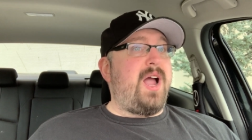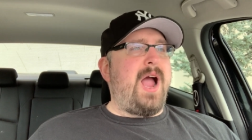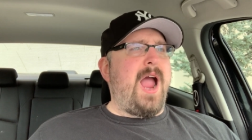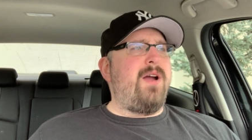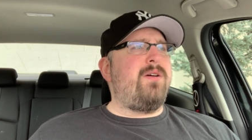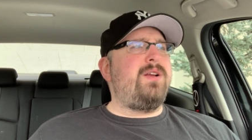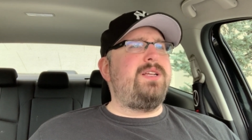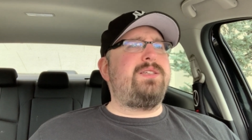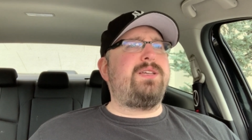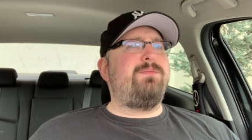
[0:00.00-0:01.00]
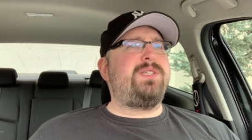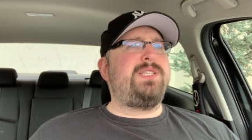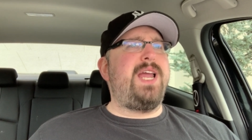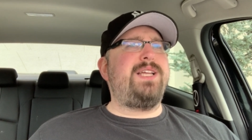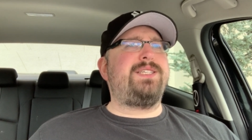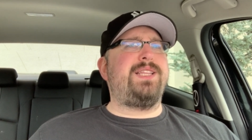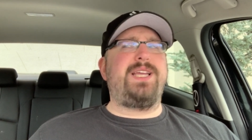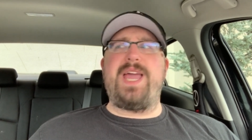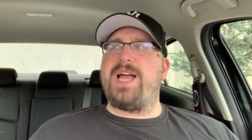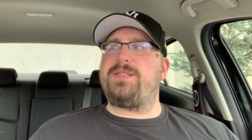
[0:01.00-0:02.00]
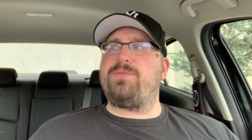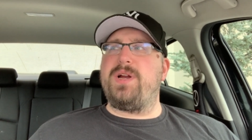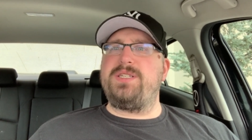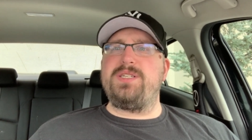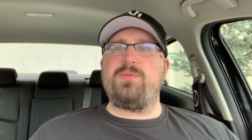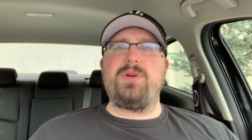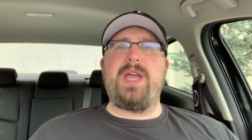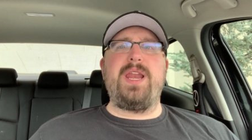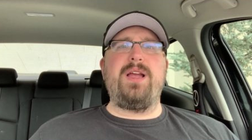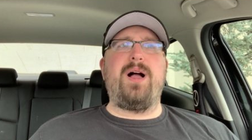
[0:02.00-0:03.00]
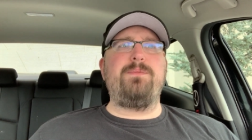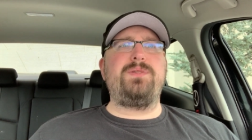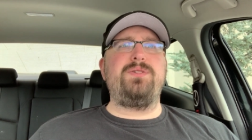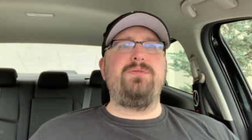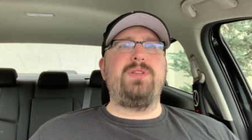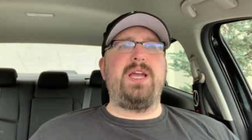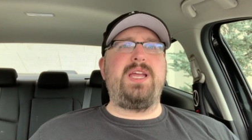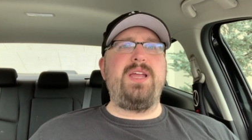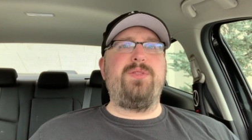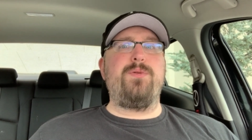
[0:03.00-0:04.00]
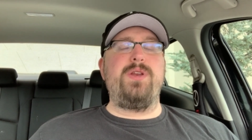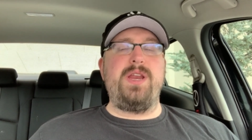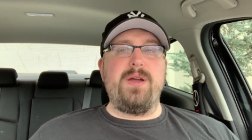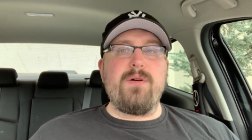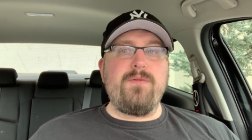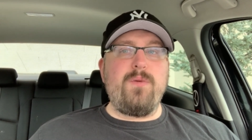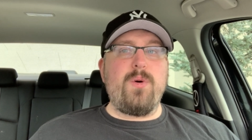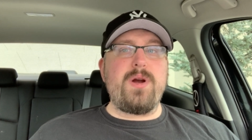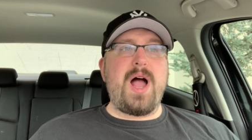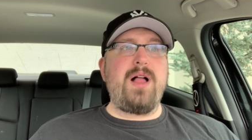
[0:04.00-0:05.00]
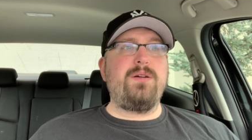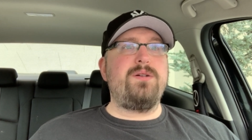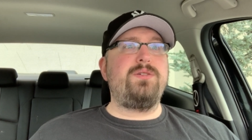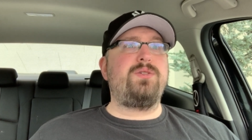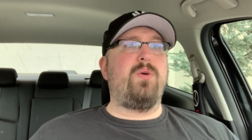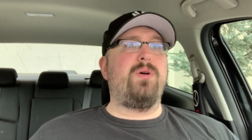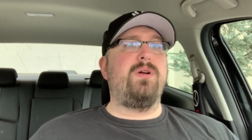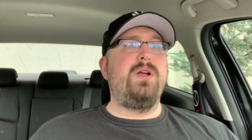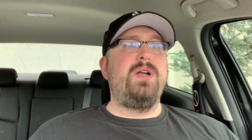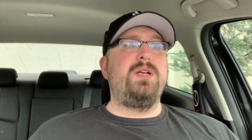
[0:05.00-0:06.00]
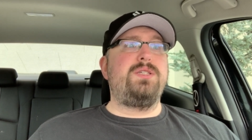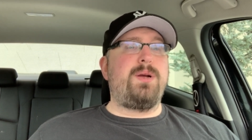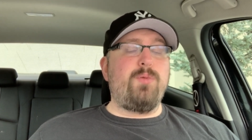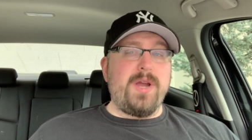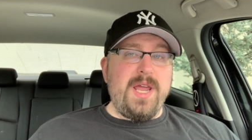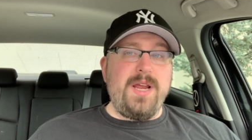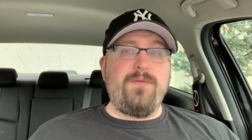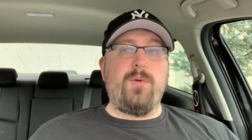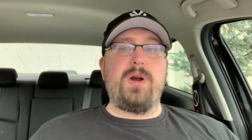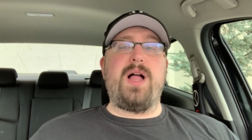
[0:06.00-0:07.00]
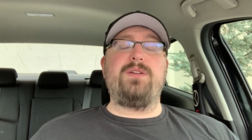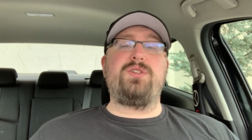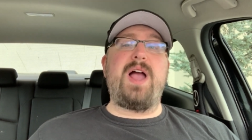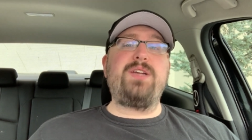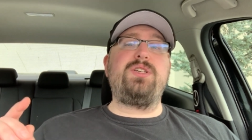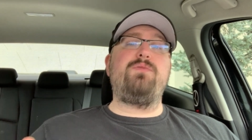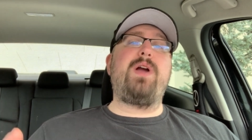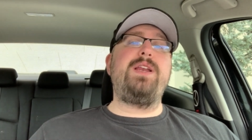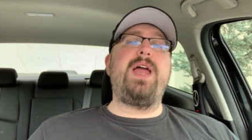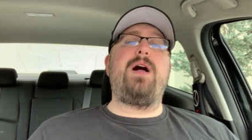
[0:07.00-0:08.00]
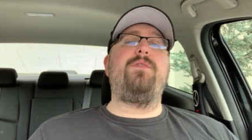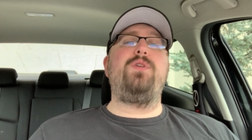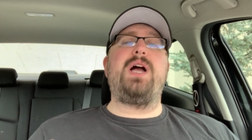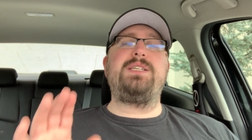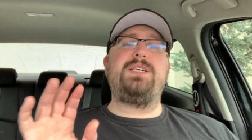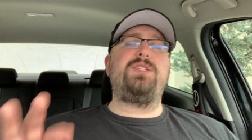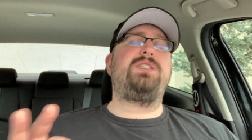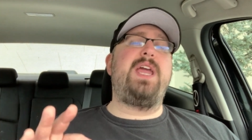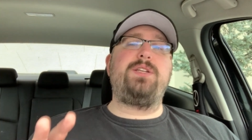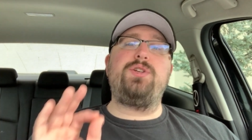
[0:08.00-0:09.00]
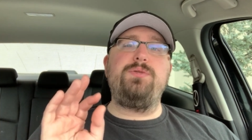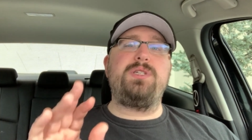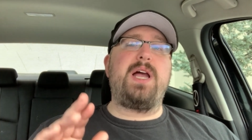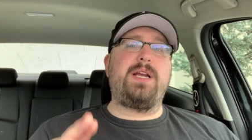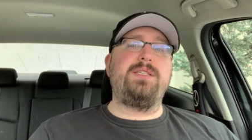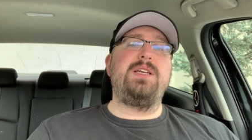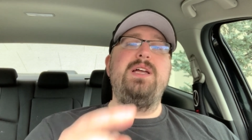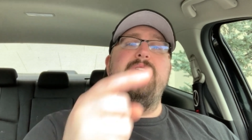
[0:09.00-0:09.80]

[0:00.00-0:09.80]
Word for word: I, I heard in some states that the gas prices were getting up to like either near $4 or some were hitting $4. So actually right now, if you guys could just take two seconds